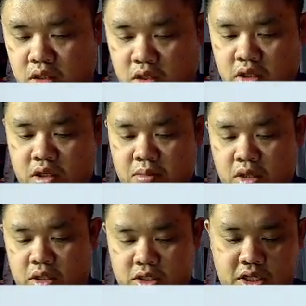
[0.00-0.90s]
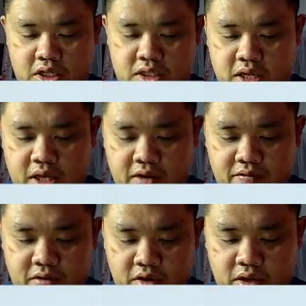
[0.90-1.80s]
I apologize that I can't
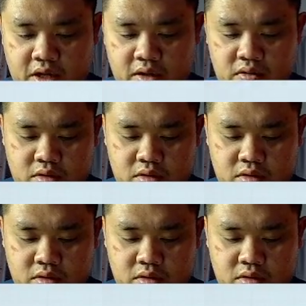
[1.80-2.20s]
figure that out.